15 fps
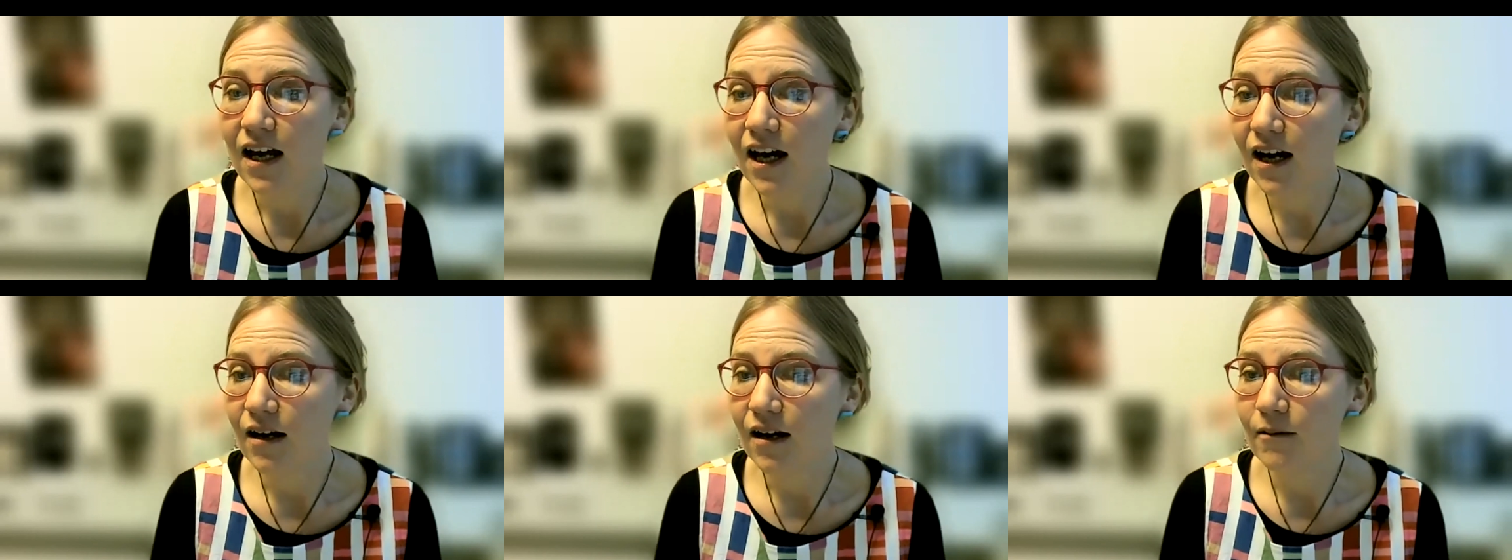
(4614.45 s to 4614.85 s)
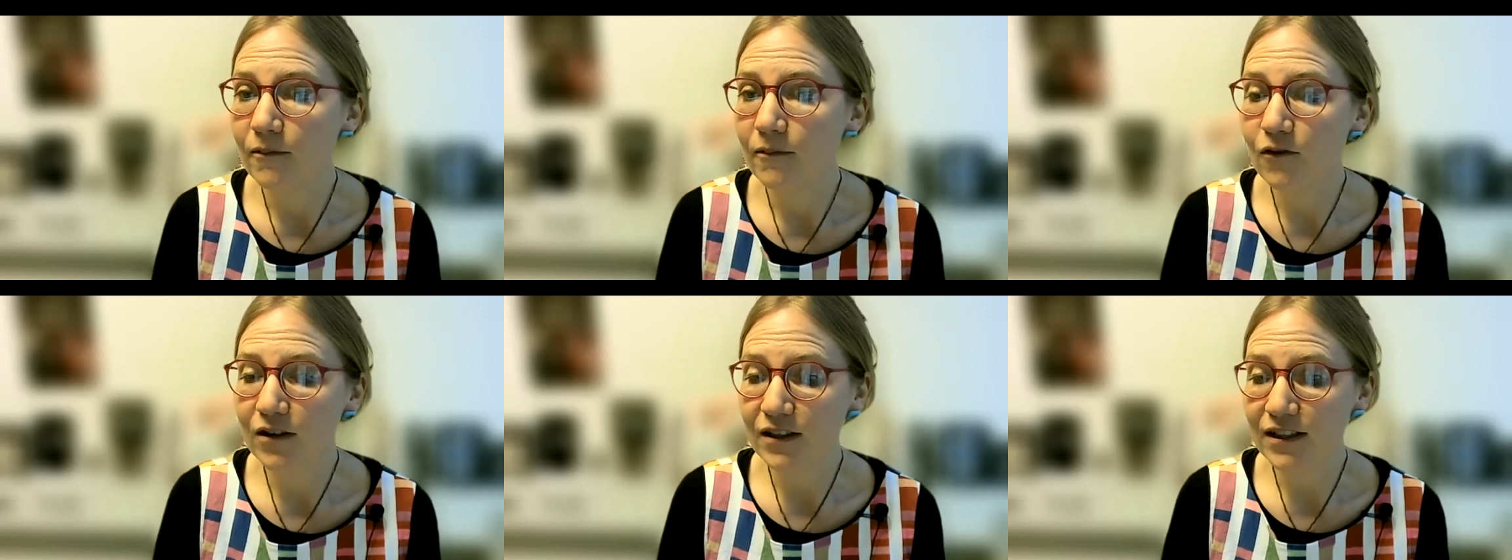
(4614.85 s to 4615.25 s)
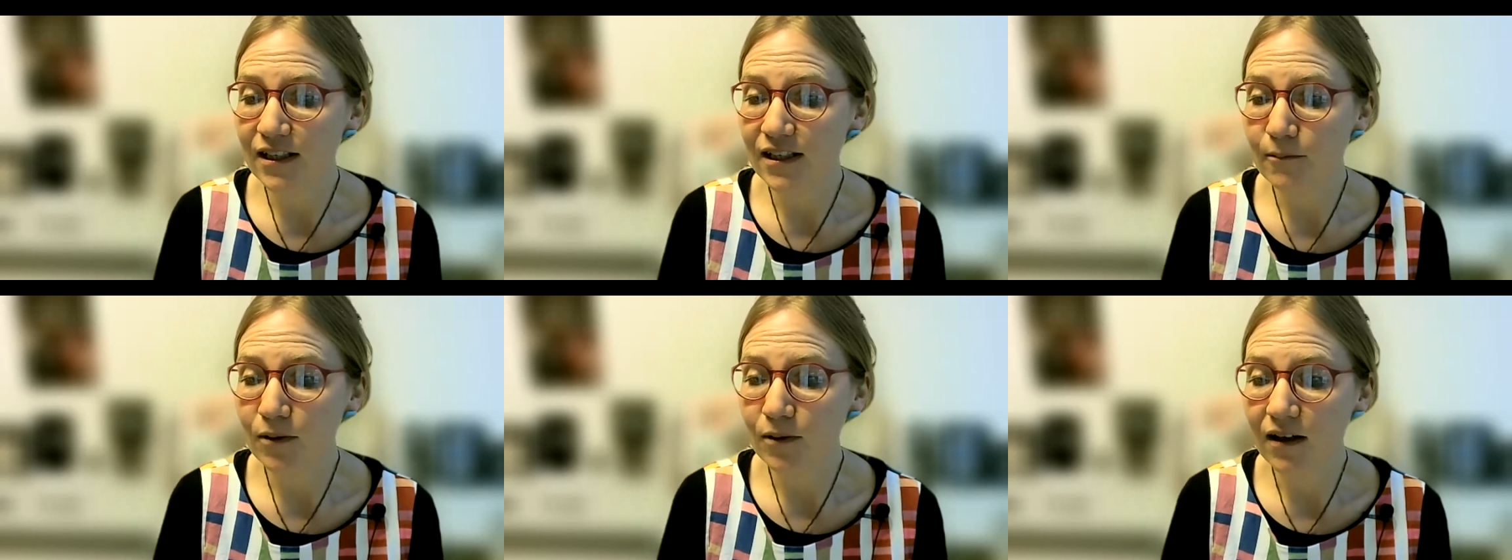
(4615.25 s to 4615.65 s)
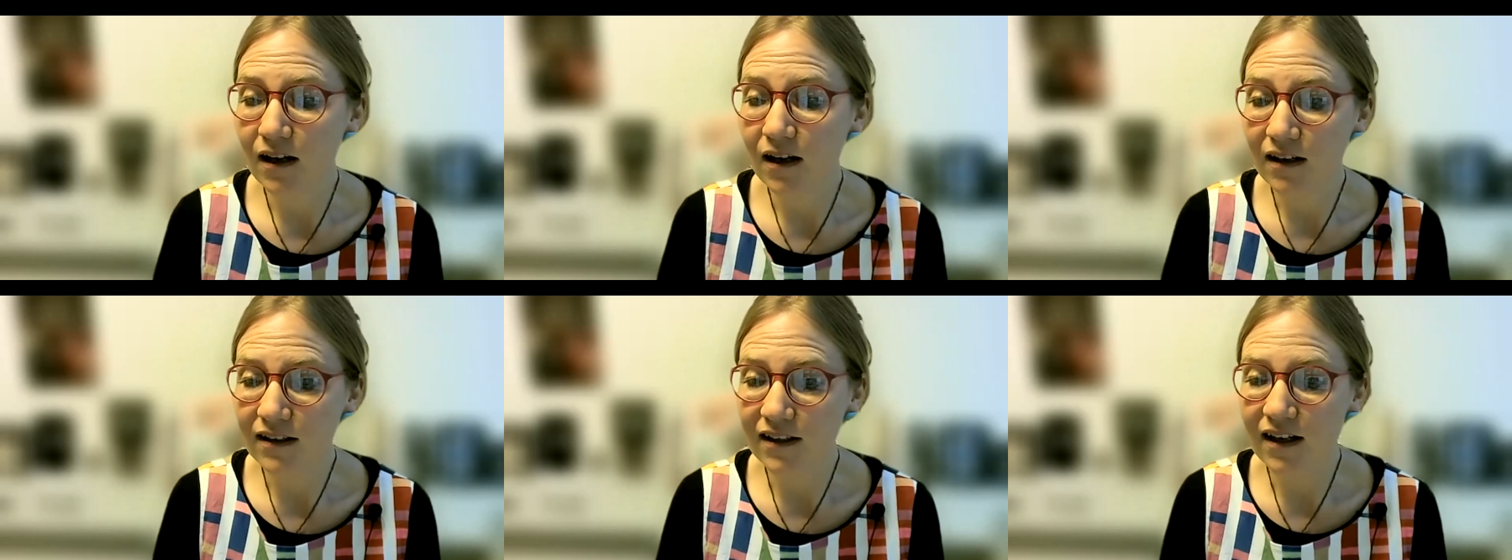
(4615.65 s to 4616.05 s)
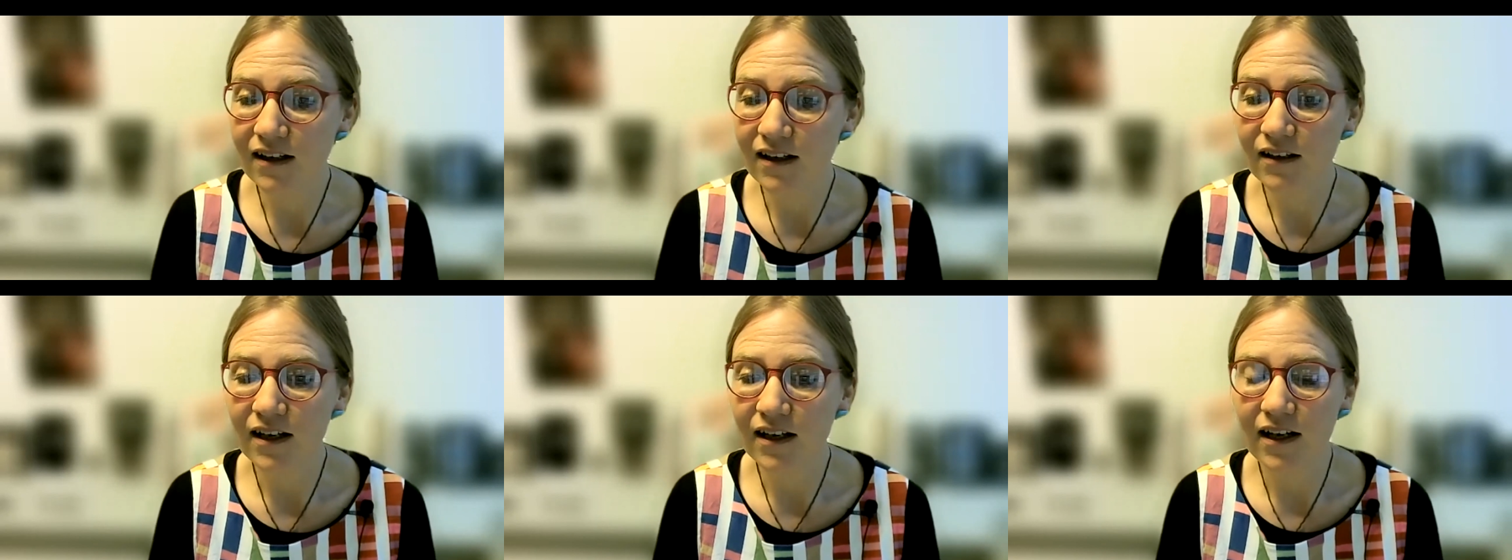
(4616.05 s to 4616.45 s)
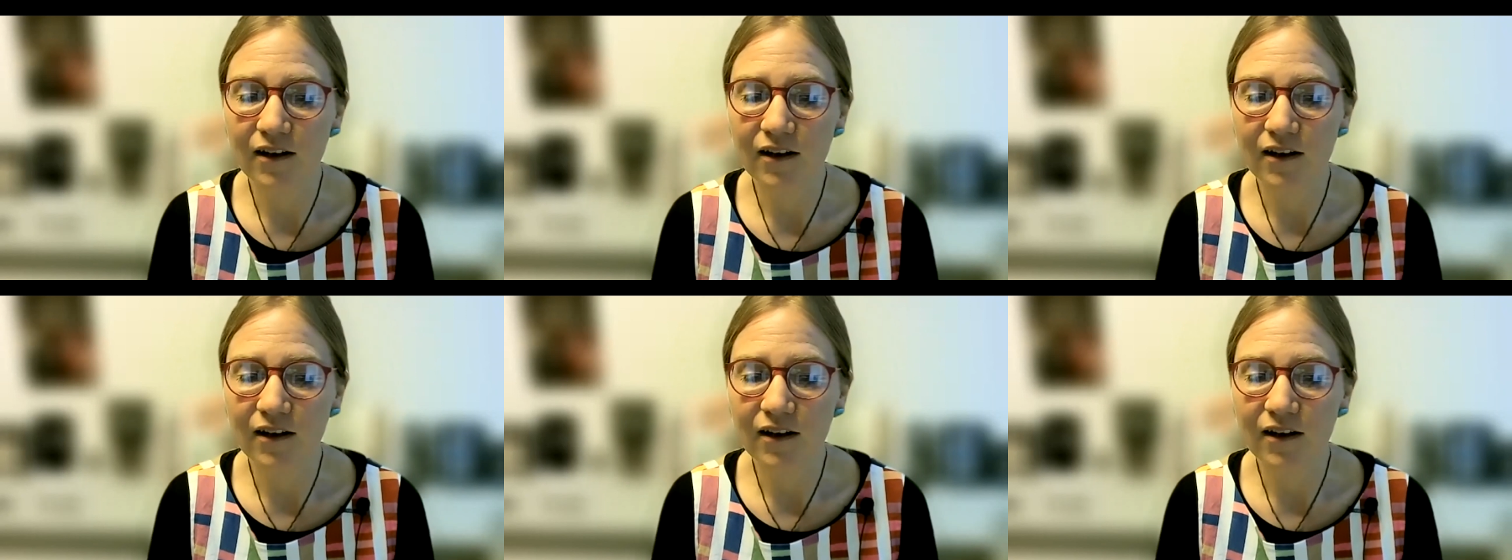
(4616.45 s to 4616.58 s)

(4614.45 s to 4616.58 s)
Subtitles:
For example, Hong Kong,